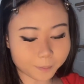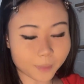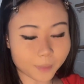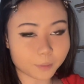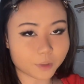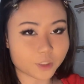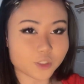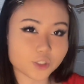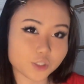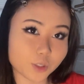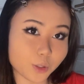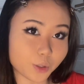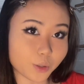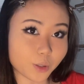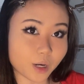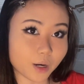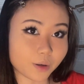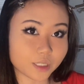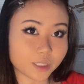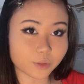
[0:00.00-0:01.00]
I'm gonna show you
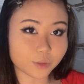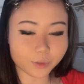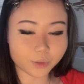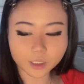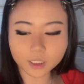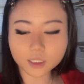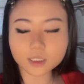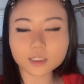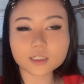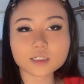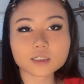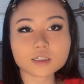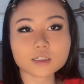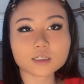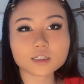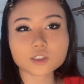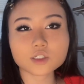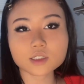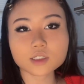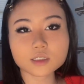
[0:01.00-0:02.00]
how I do it.
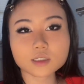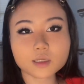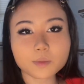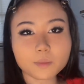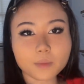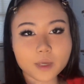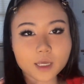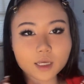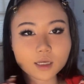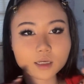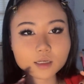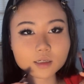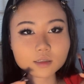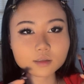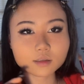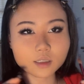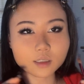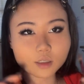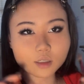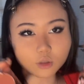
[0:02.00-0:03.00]
It's just to make
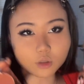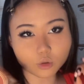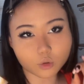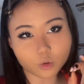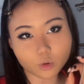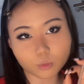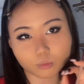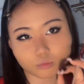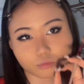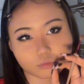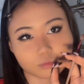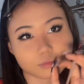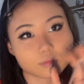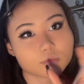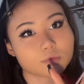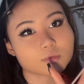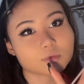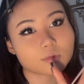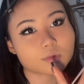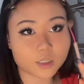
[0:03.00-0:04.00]
like a little,
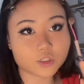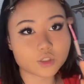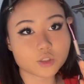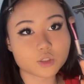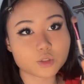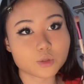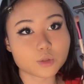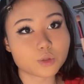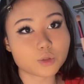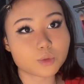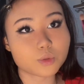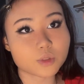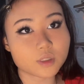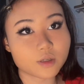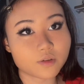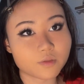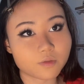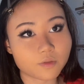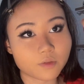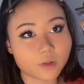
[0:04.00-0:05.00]
I just
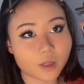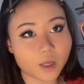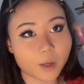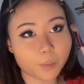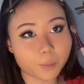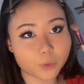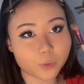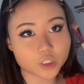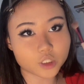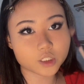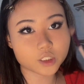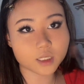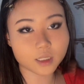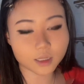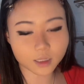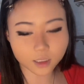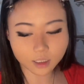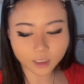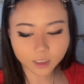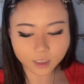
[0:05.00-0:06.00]
use a flat brush
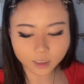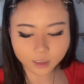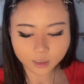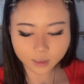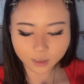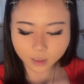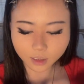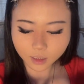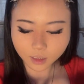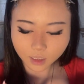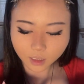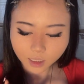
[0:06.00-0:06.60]
like this.